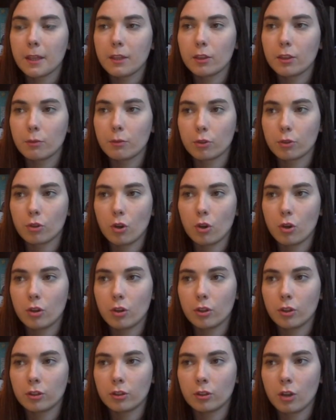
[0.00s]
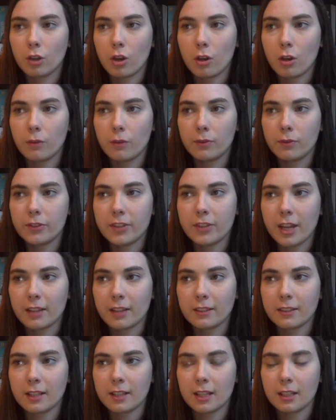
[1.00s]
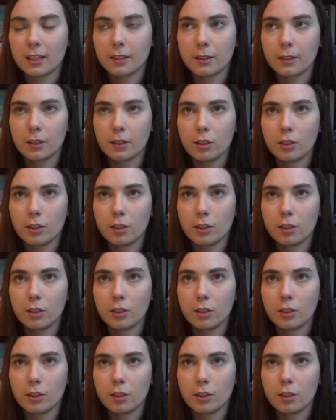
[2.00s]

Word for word: they were talking of sending,